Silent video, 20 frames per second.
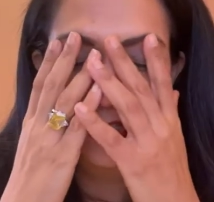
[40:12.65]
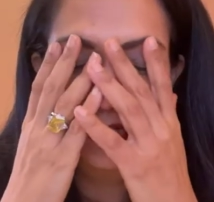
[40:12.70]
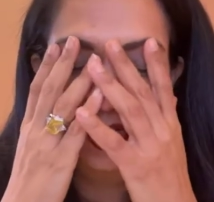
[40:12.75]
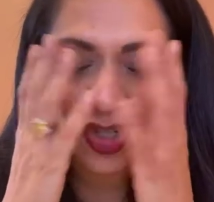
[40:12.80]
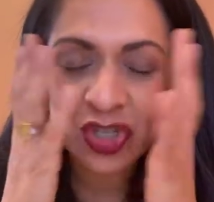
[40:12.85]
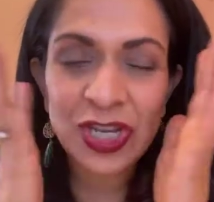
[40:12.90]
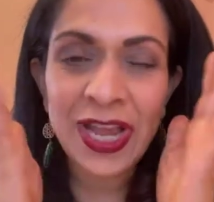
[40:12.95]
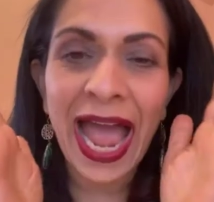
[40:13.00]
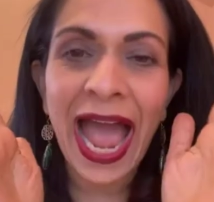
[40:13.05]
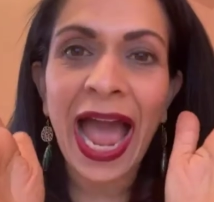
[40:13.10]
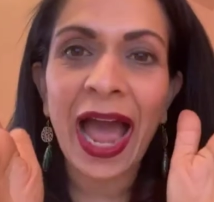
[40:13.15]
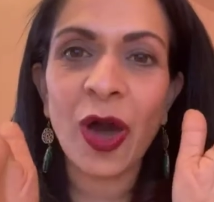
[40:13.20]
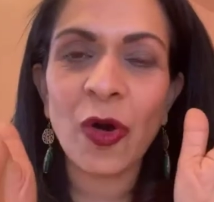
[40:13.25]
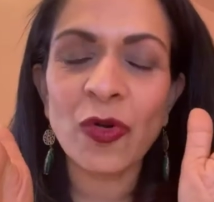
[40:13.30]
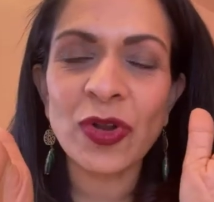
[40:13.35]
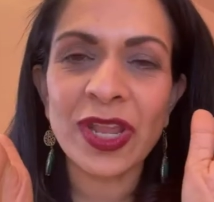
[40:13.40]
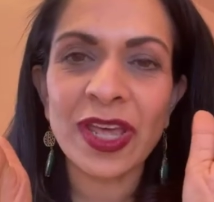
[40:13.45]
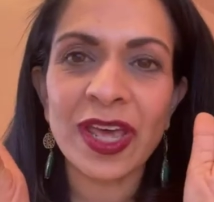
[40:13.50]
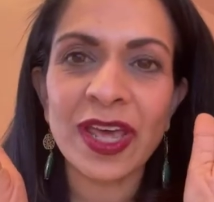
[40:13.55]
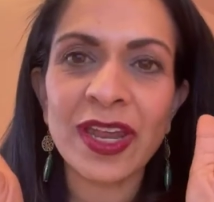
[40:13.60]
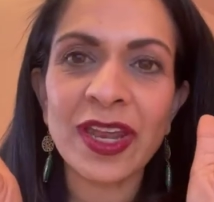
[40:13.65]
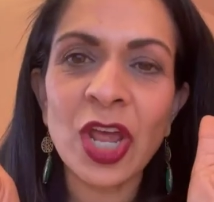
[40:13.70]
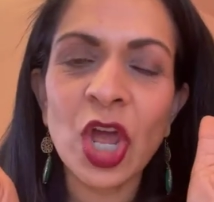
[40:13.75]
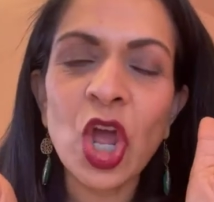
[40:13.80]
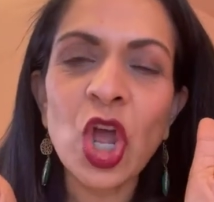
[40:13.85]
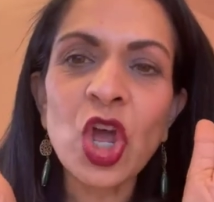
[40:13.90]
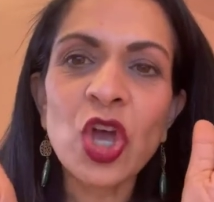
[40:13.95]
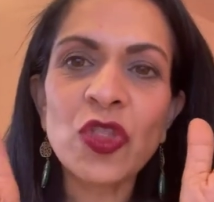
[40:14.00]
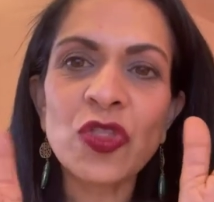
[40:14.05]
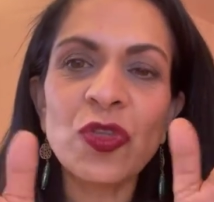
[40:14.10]
So she outed
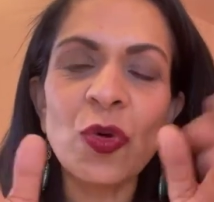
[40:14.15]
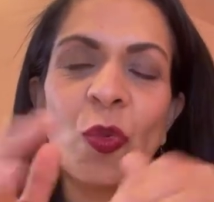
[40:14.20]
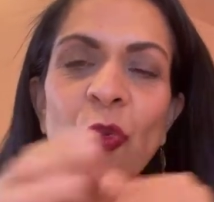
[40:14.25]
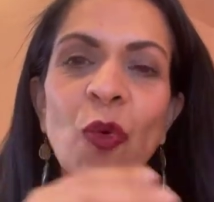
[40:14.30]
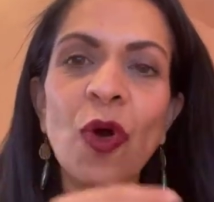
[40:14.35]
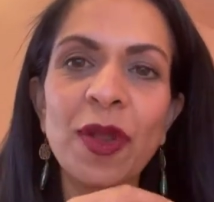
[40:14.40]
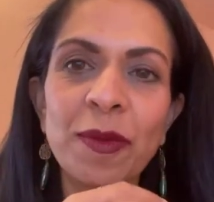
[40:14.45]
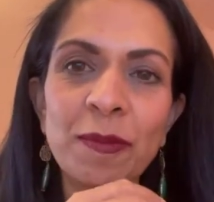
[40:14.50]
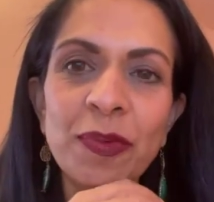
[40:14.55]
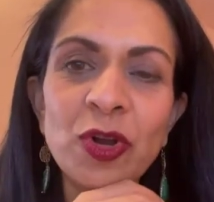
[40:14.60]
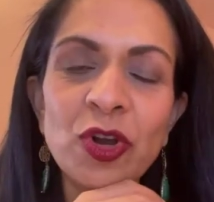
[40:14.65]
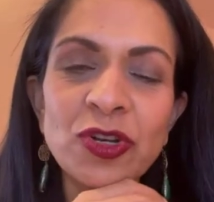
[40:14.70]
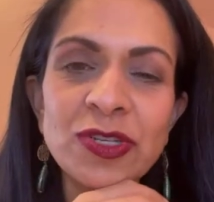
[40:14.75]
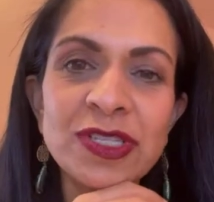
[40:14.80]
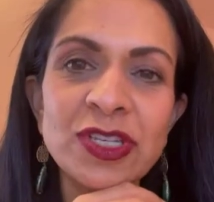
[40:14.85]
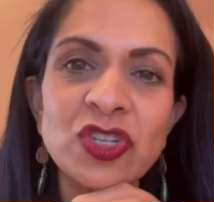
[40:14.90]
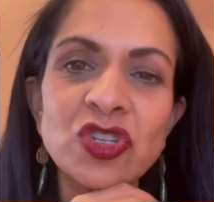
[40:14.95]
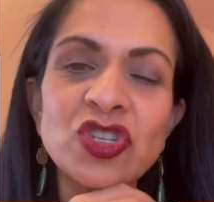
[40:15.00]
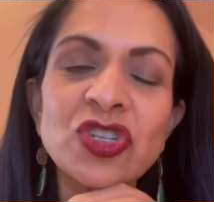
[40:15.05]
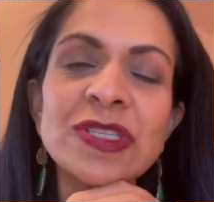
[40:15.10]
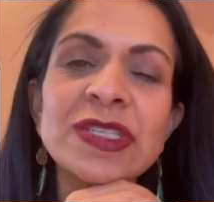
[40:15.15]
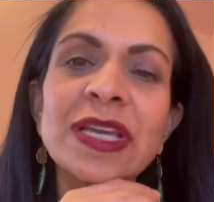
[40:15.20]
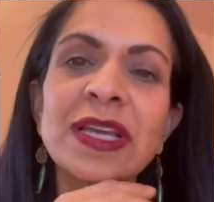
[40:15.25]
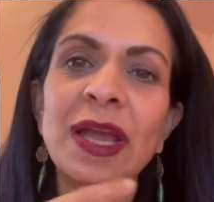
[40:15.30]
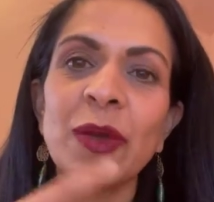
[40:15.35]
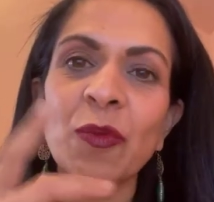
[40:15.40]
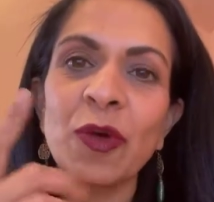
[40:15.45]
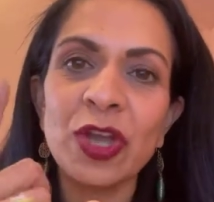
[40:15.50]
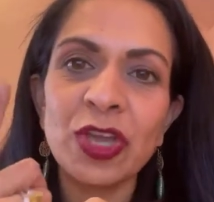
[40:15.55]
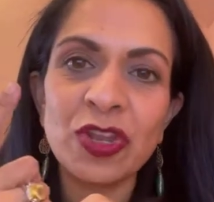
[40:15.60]
the one person. She's like,
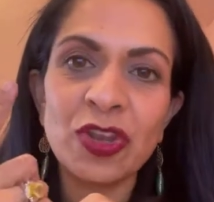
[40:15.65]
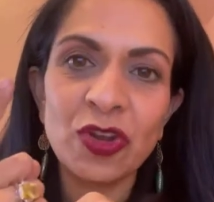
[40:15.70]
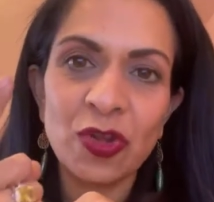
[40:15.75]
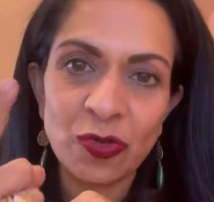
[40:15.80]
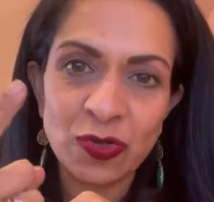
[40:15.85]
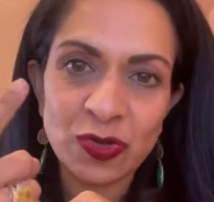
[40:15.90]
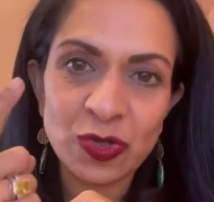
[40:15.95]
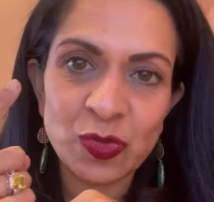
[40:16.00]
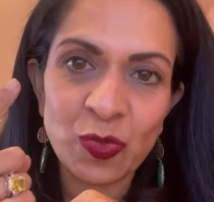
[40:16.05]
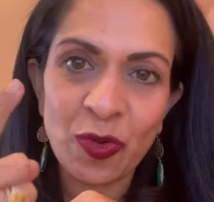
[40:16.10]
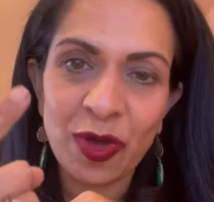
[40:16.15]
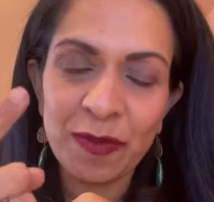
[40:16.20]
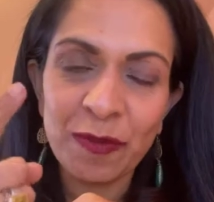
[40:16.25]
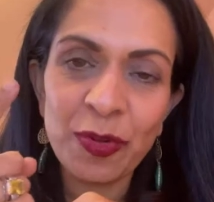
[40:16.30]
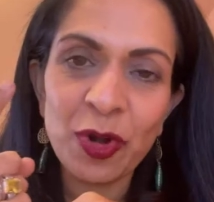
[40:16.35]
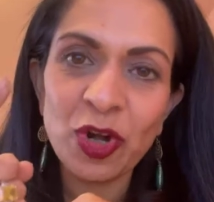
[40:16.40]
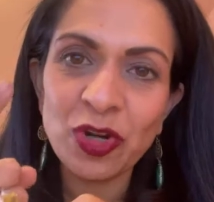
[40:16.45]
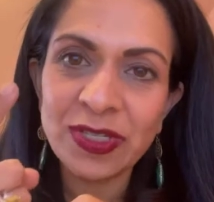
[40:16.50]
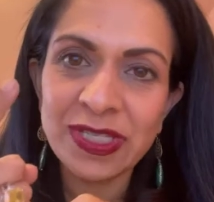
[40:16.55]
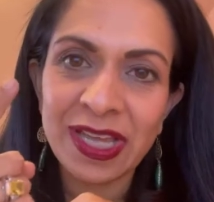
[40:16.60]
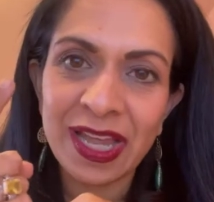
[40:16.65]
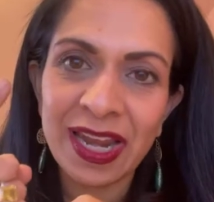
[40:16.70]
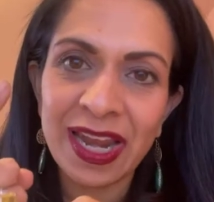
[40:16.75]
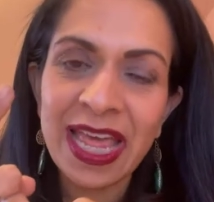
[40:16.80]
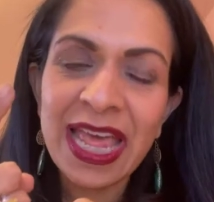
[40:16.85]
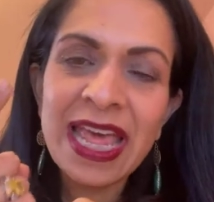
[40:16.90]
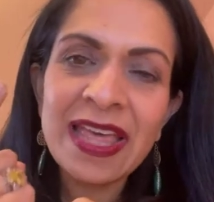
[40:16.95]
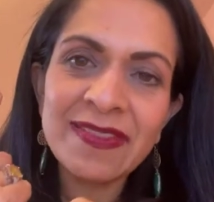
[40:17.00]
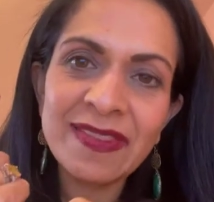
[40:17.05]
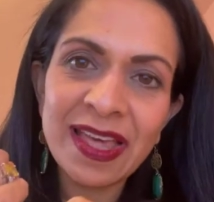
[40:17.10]
I want you to know there's one person
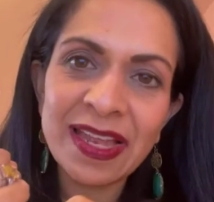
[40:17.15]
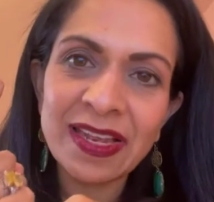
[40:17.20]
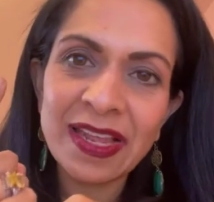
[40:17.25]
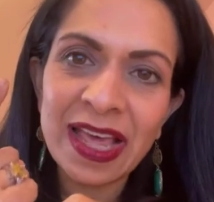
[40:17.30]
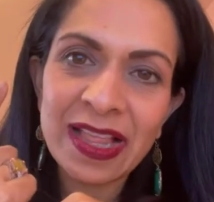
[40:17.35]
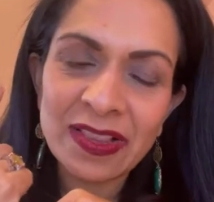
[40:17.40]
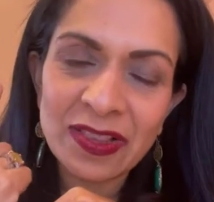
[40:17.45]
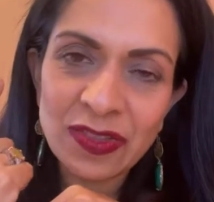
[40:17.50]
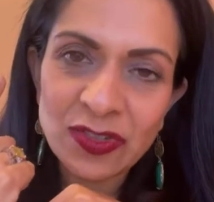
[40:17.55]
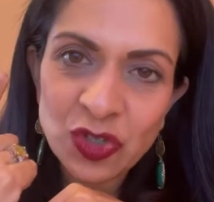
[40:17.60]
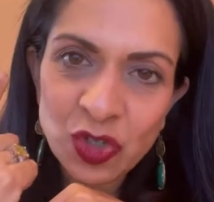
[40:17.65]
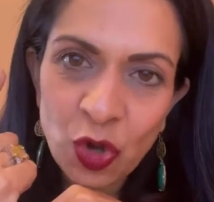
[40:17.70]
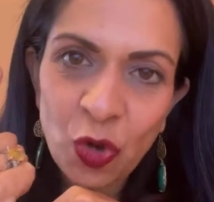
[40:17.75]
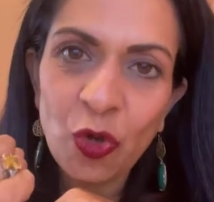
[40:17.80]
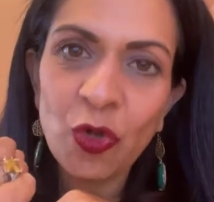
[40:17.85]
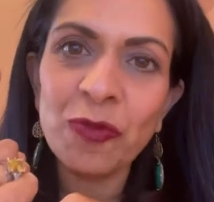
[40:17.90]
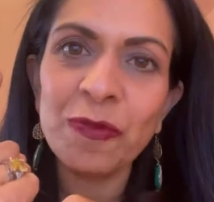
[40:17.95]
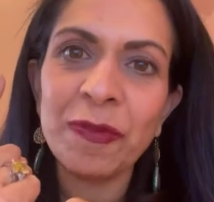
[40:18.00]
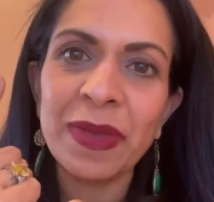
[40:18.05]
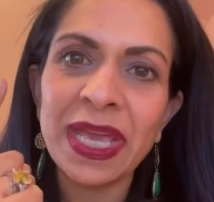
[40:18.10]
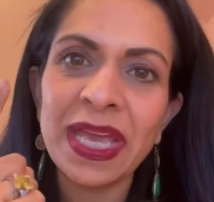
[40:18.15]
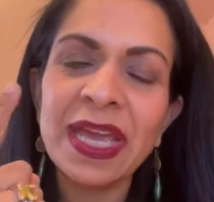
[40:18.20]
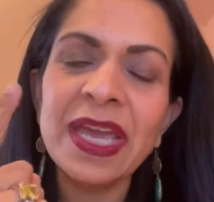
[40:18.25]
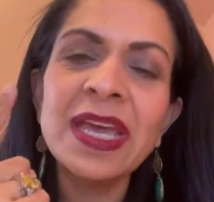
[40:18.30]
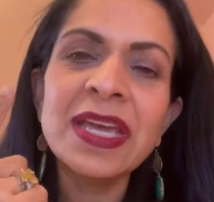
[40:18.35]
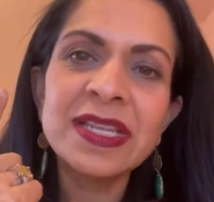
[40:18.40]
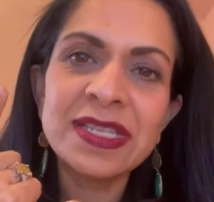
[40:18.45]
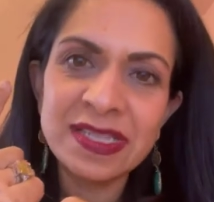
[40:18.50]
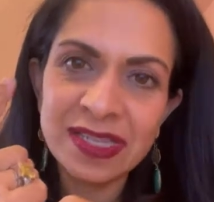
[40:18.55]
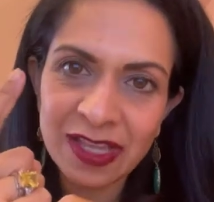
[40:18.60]
that told
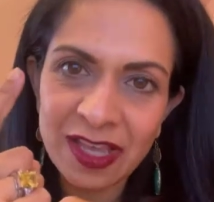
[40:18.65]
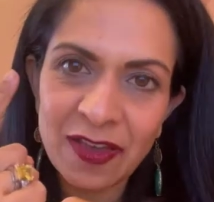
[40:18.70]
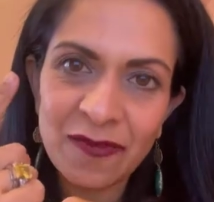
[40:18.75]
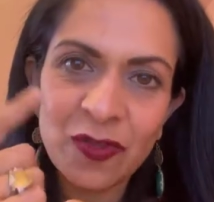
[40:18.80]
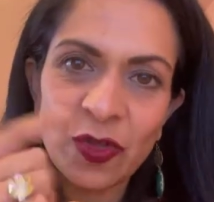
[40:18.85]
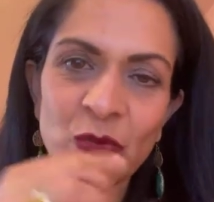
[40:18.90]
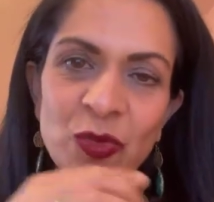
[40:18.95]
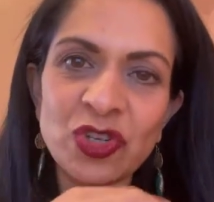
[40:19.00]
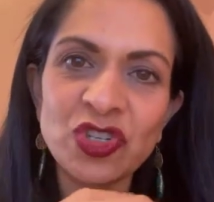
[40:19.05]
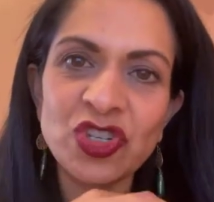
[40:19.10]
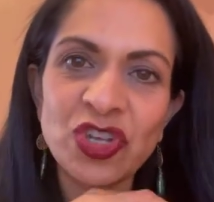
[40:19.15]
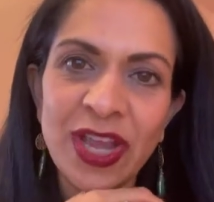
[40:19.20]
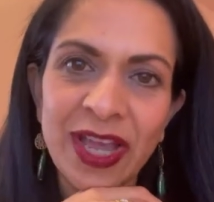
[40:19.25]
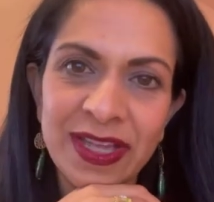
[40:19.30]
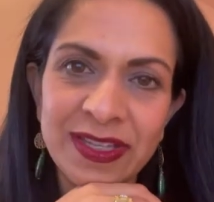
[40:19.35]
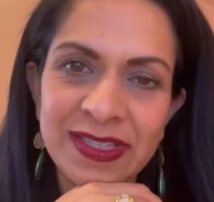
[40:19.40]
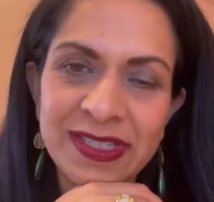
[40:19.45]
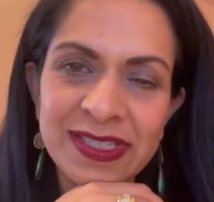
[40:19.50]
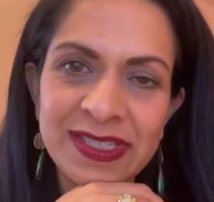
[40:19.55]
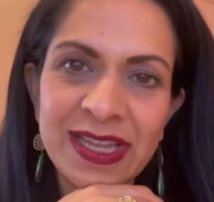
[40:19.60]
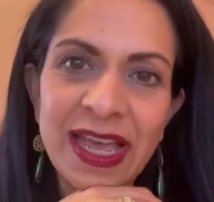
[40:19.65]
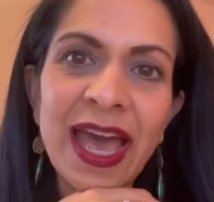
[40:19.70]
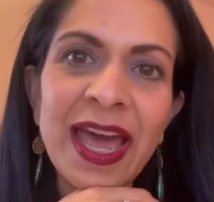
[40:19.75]
me to give you a chance.